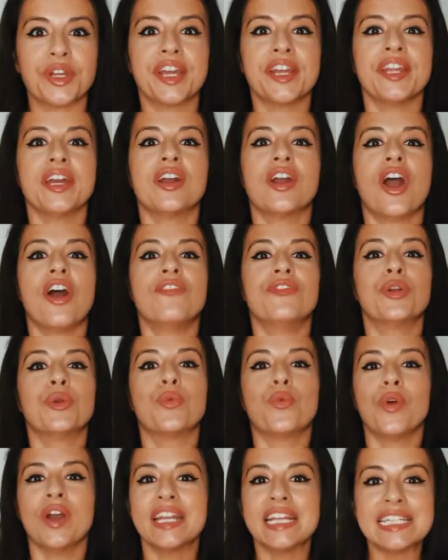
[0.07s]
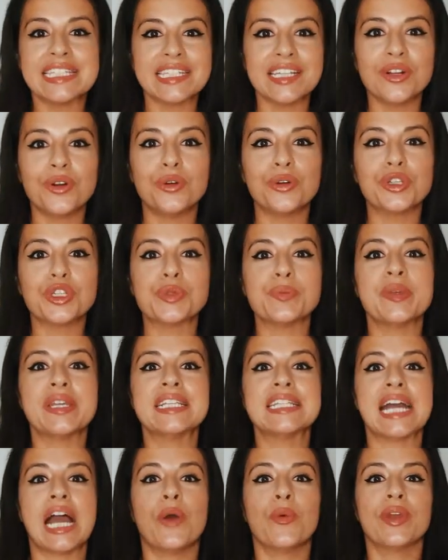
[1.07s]
gonna cover what is
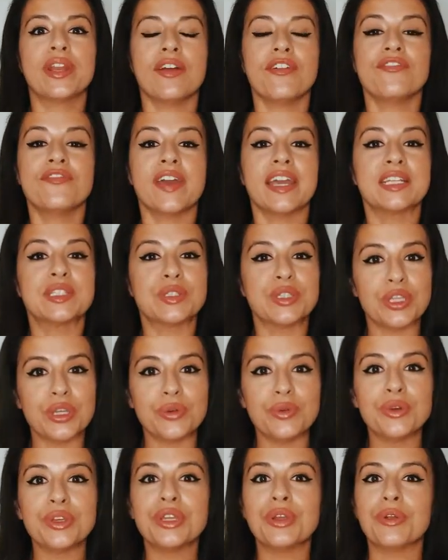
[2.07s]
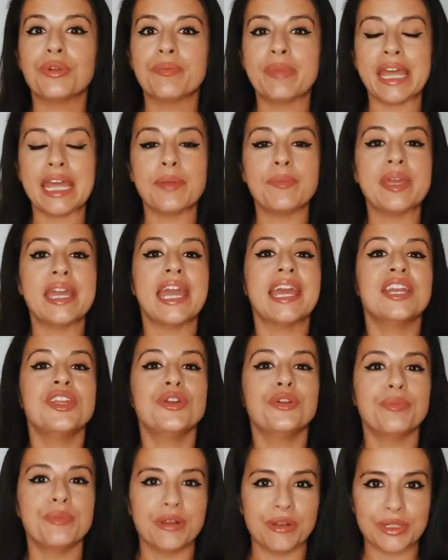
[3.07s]
engorgement, how it affects you, your baby, and
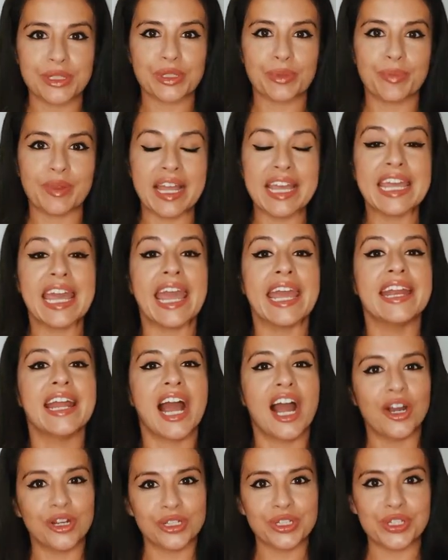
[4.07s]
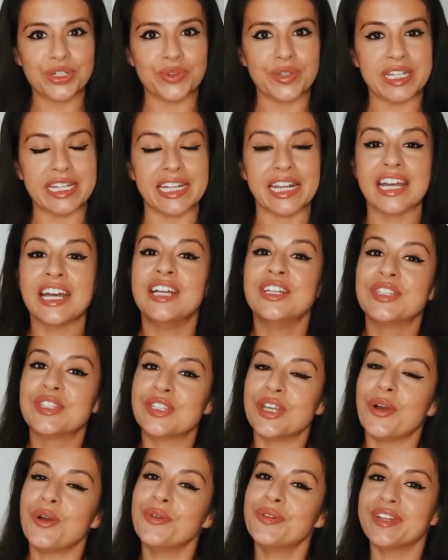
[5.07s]
your milk supply, and how to treat it.
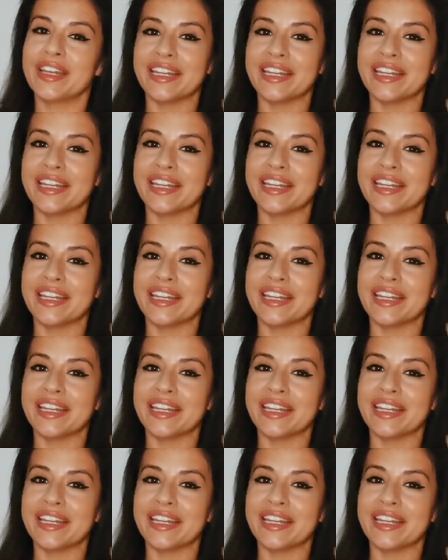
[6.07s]
So